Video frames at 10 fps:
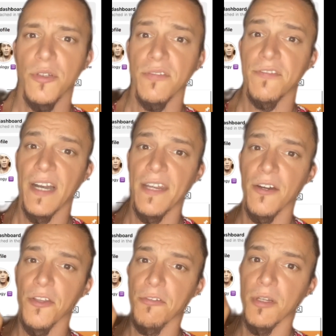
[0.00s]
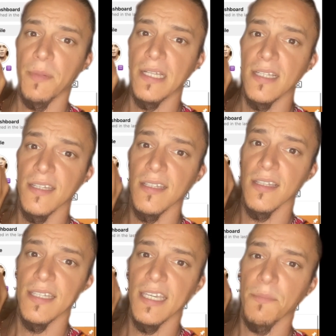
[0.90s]
can find all three by clicking the
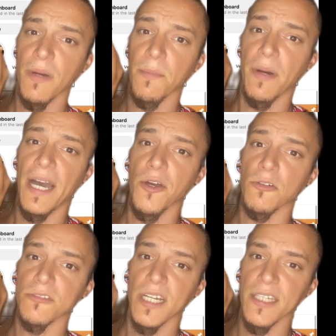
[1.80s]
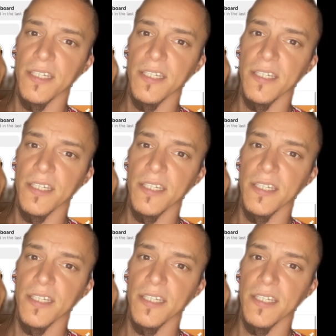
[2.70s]
link in my bio right